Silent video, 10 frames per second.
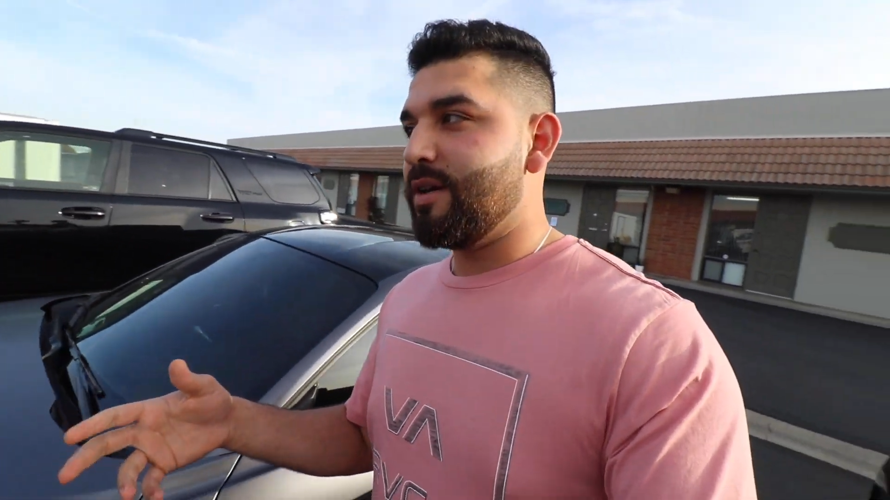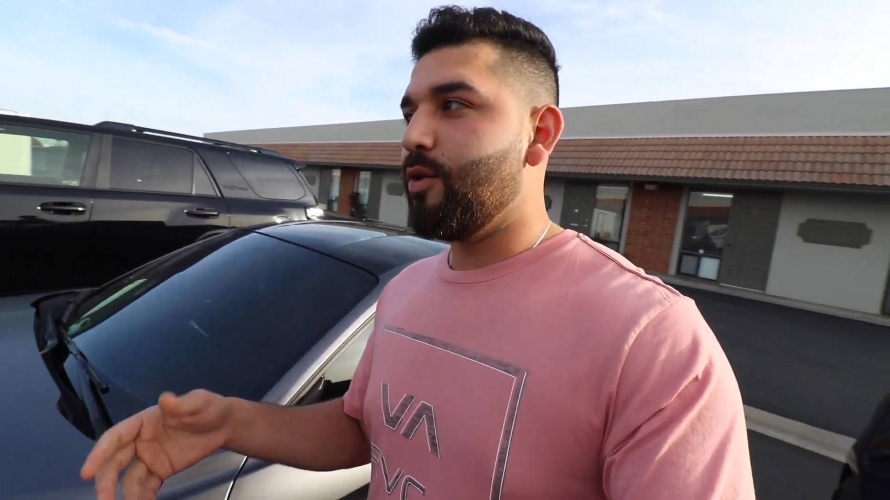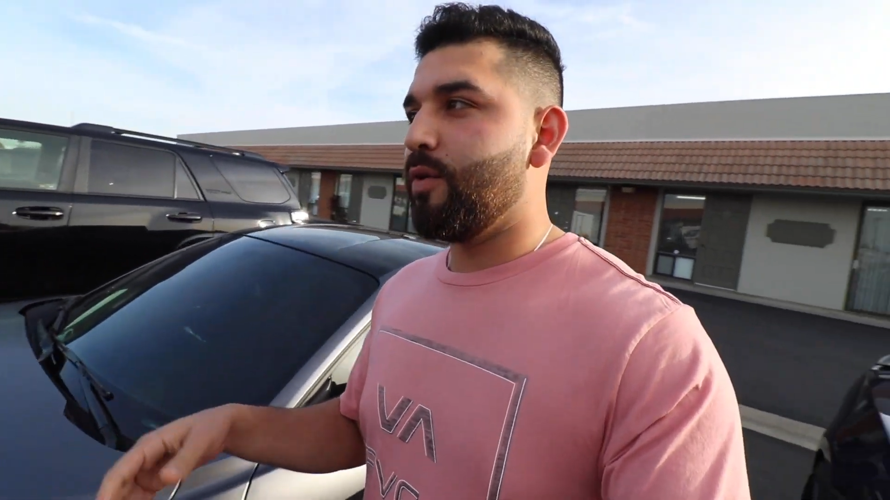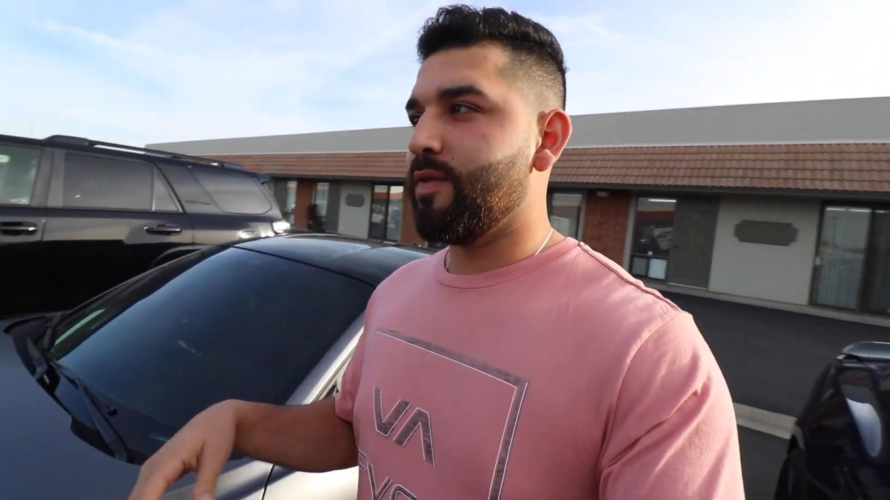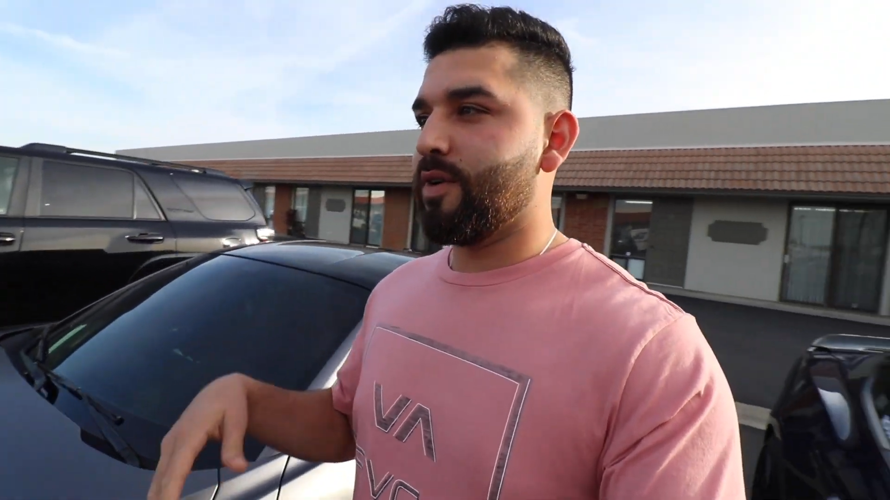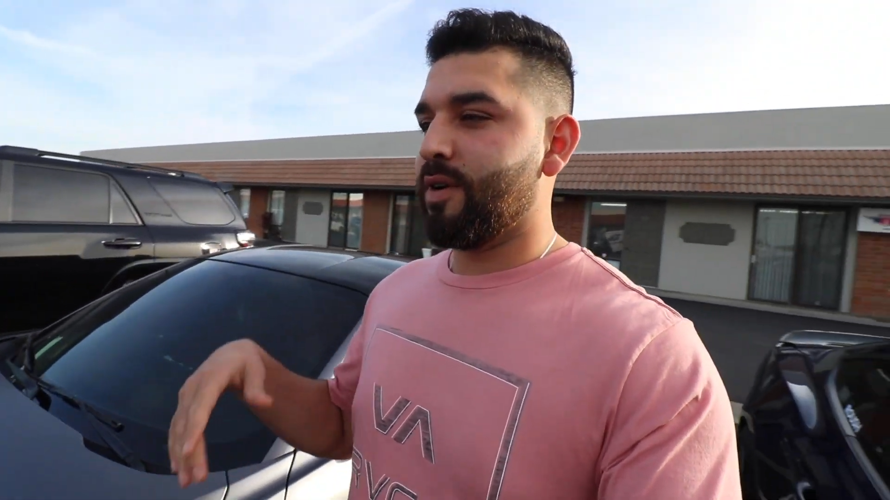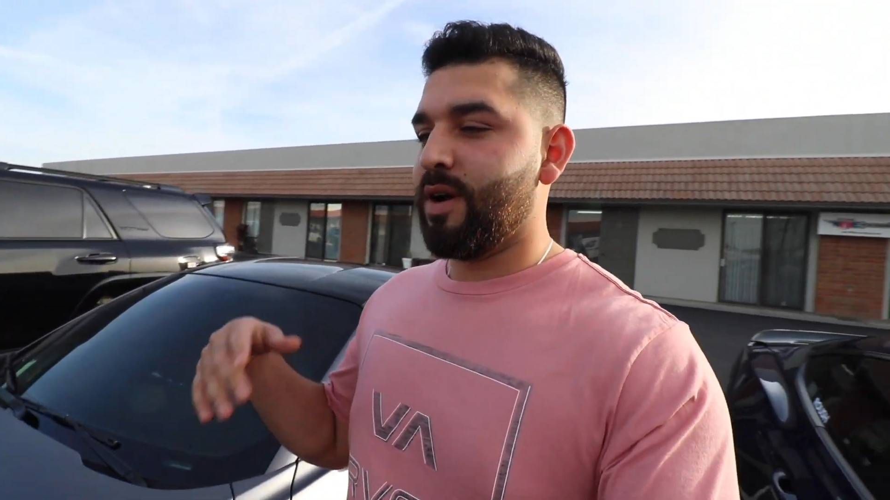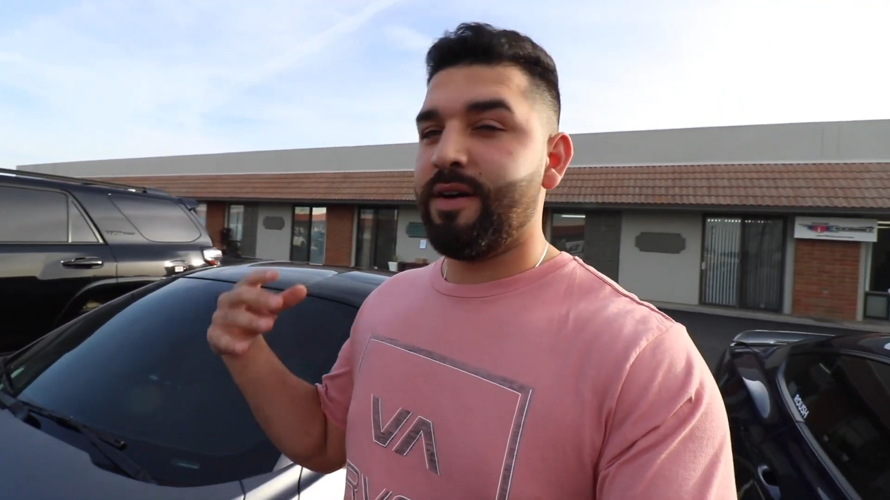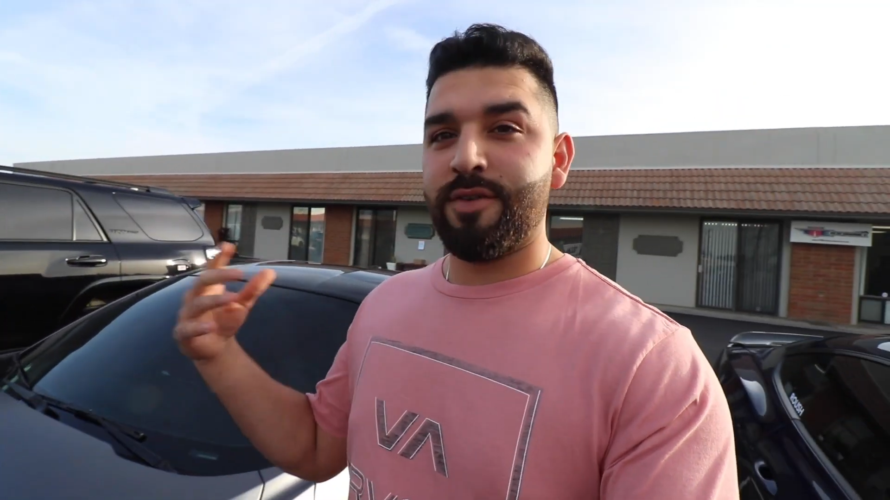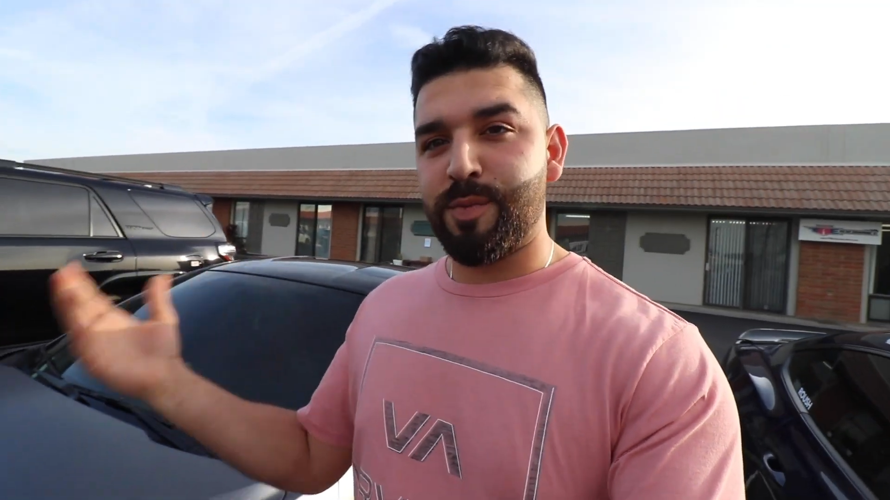
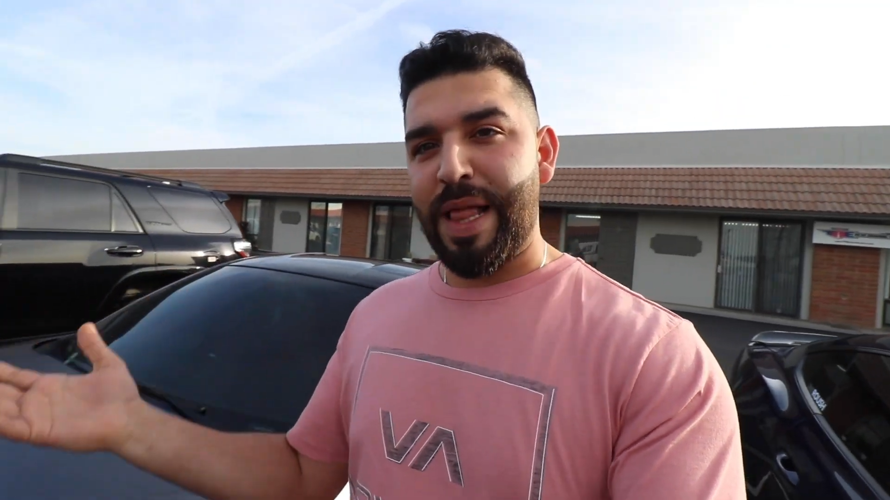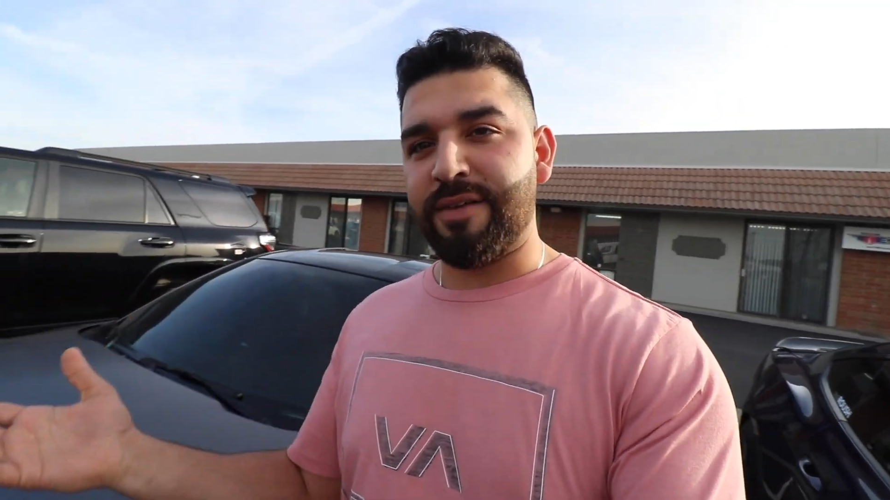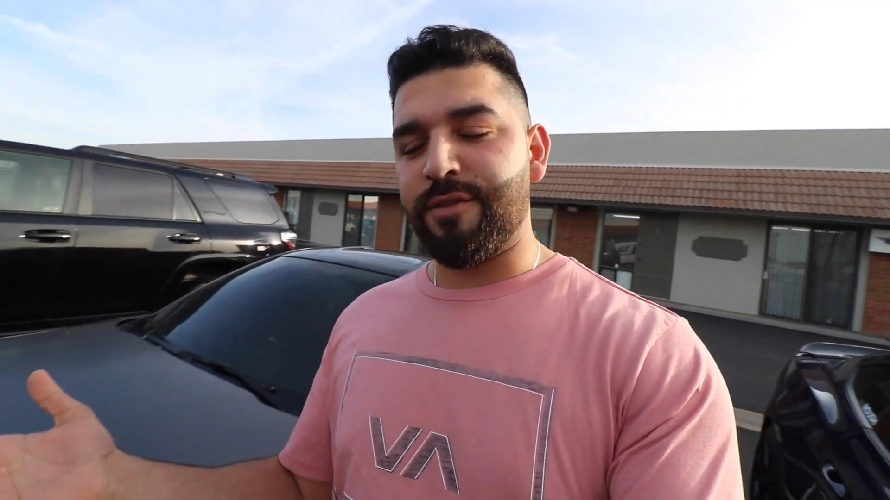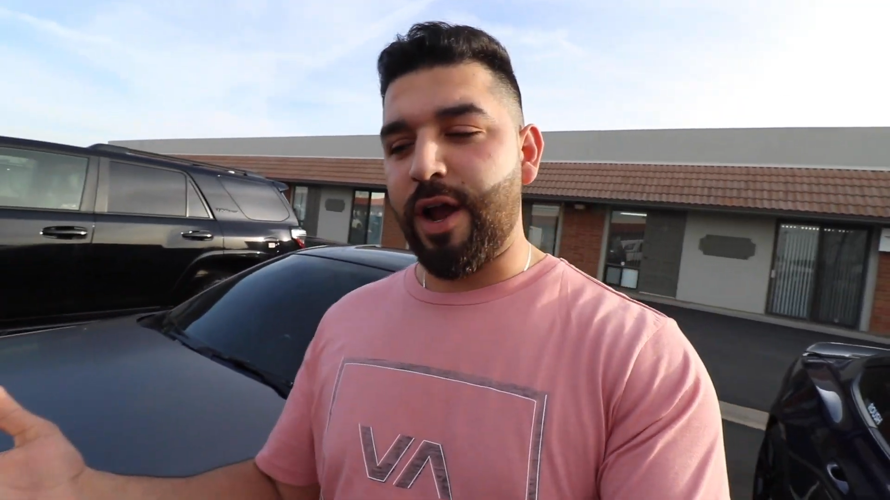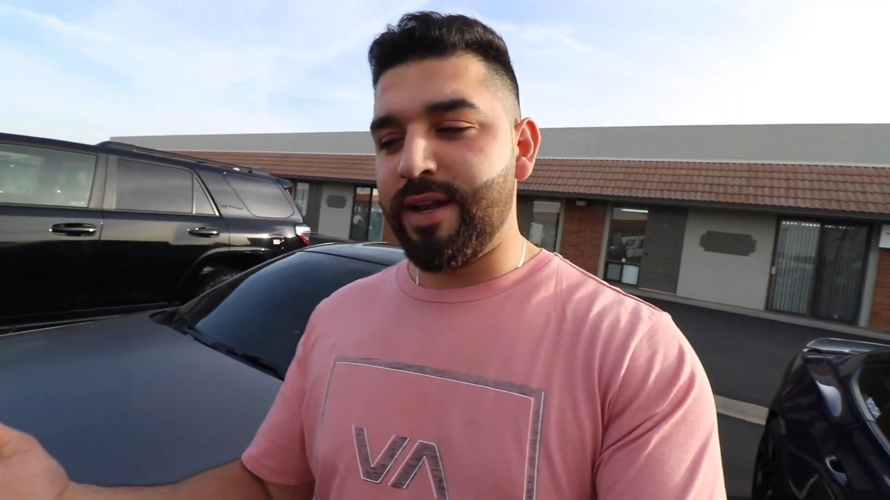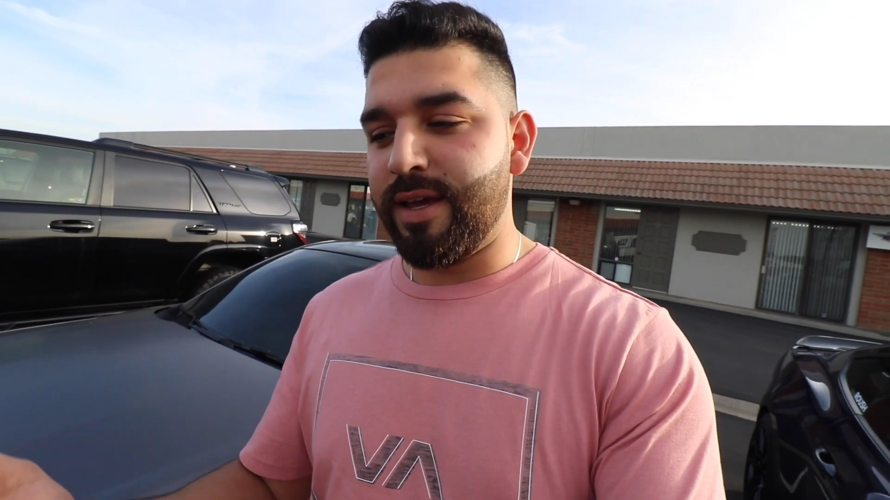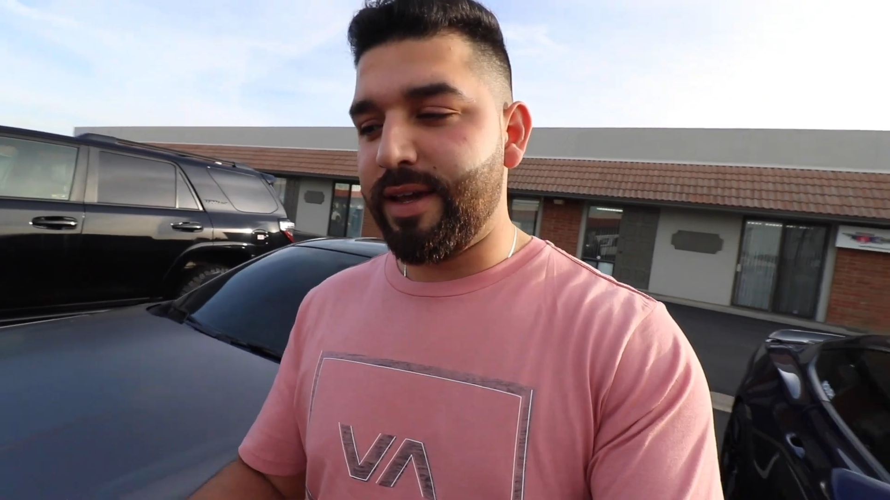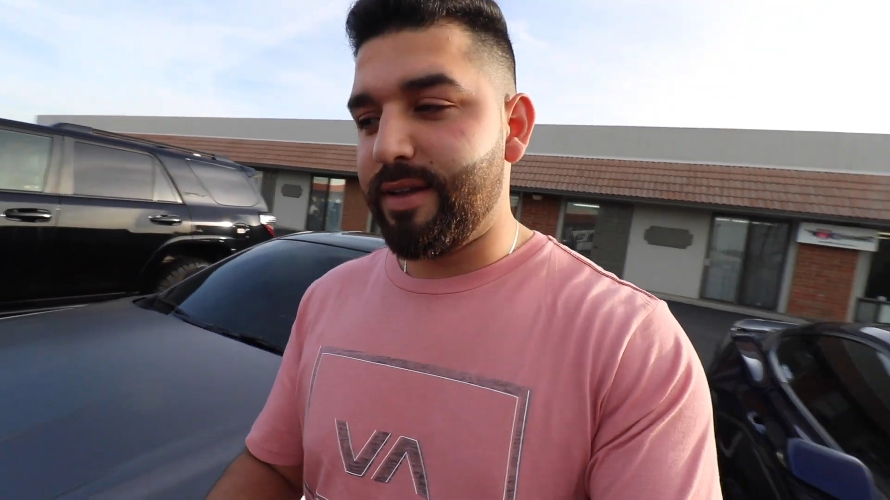over for Black Friday